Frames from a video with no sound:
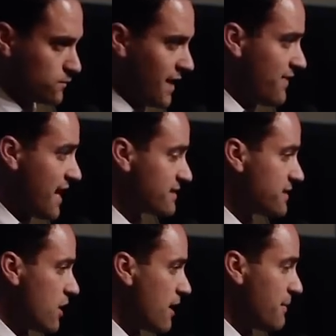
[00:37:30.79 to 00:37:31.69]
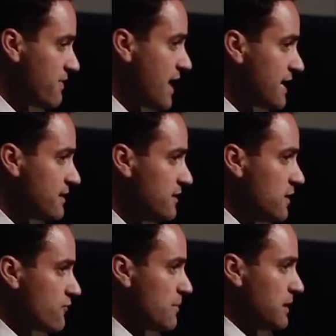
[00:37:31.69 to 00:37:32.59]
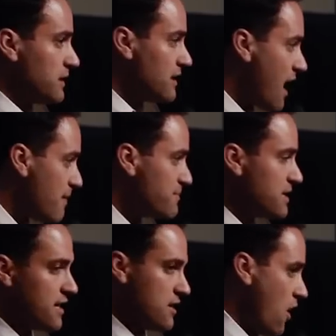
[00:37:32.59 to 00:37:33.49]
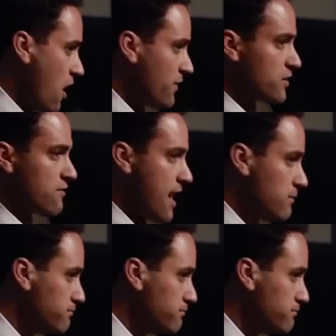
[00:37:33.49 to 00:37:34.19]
And that's that from a lobbying on the ground,